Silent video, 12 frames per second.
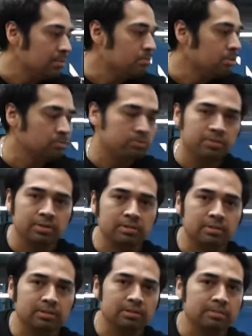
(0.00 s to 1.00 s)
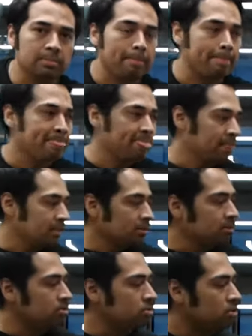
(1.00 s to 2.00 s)
but filtered.
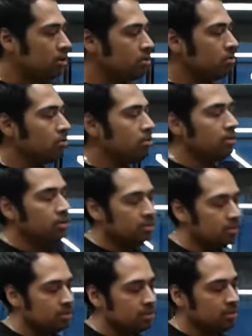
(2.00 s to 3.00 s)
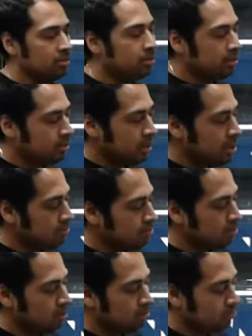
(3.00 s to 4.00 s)
So another
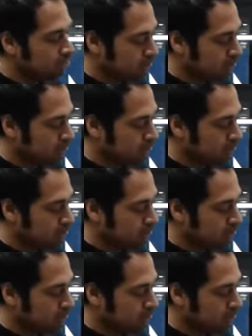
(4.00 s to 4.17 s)
type of